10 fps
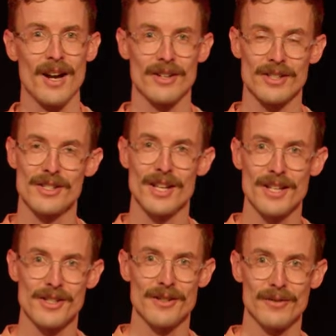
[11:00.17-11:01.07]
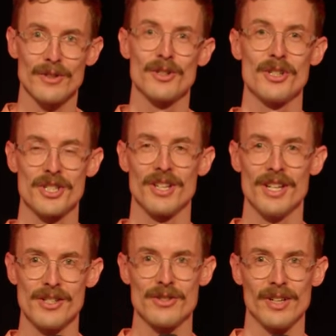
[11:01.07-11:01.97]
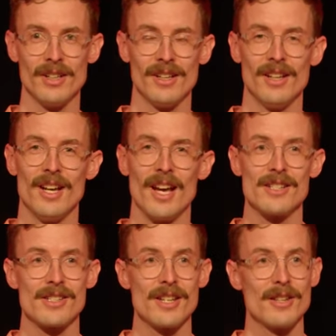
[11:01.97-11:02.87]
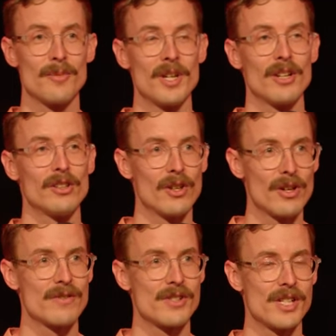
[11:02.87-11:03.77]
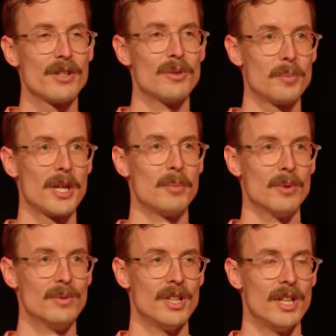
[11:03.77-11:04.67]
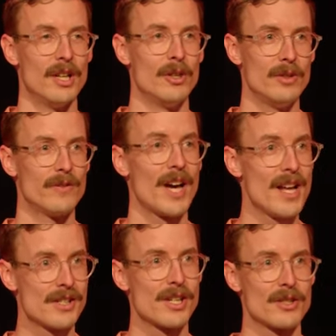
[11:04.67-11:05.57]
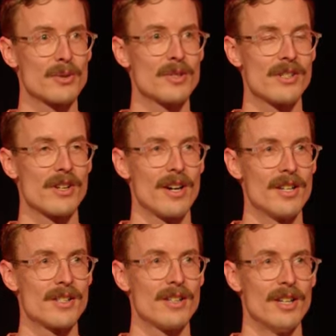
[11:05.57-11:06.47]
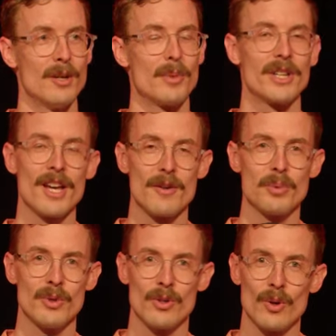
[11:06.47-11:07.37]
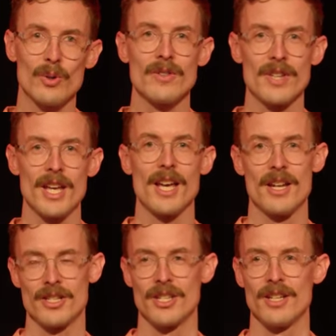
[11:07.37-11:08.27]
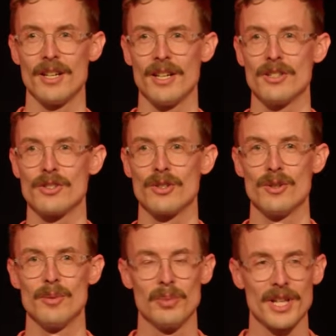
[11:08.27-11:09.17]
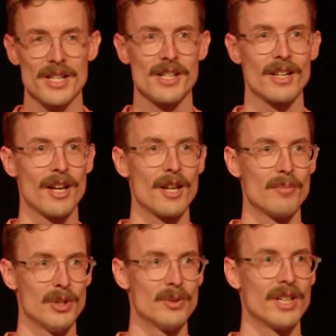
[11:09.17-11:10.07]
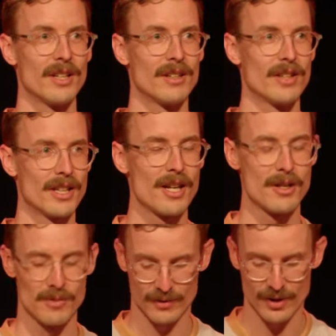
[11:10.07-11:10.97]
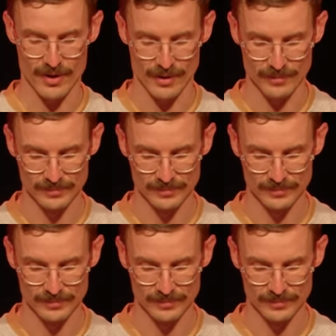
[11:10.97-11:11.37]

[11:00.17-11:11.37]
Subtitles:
our extensive Christian history and see there's been a lot of single people who have had sexual desires, but they have put all of their energy into blessing and building the kingdom of God.